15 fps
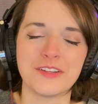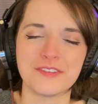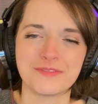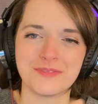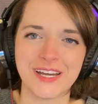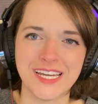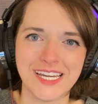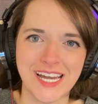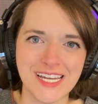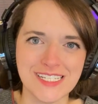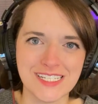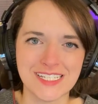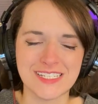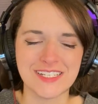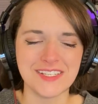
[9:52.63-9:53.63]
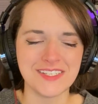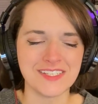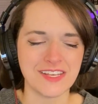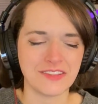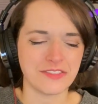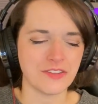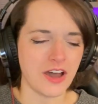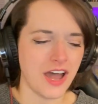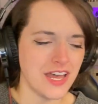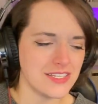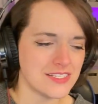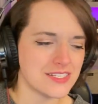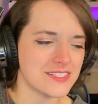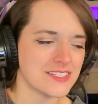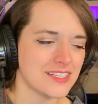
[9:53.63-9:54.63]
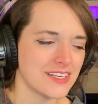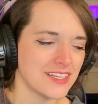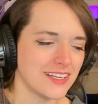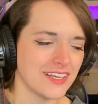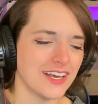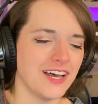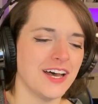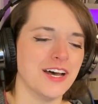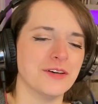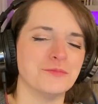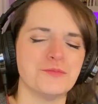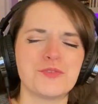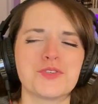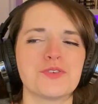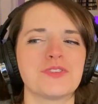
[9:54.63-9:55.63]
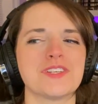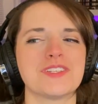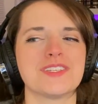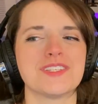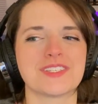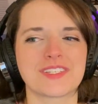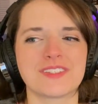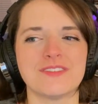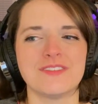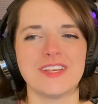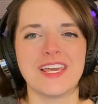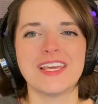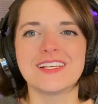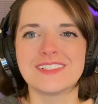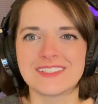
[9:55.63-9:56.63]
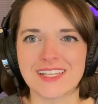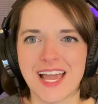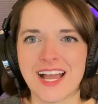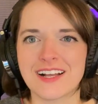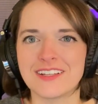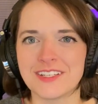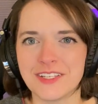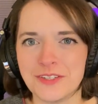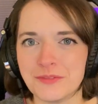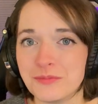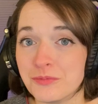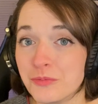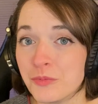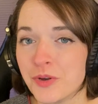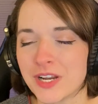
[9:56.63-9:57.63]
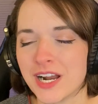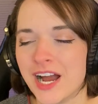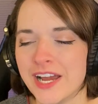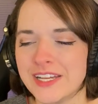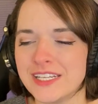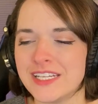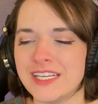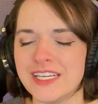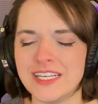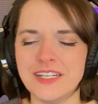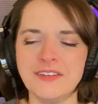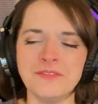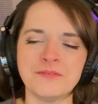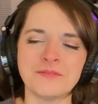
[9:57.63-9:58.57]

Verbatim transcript: of my ideas and thoughts. So this is exactly what I need.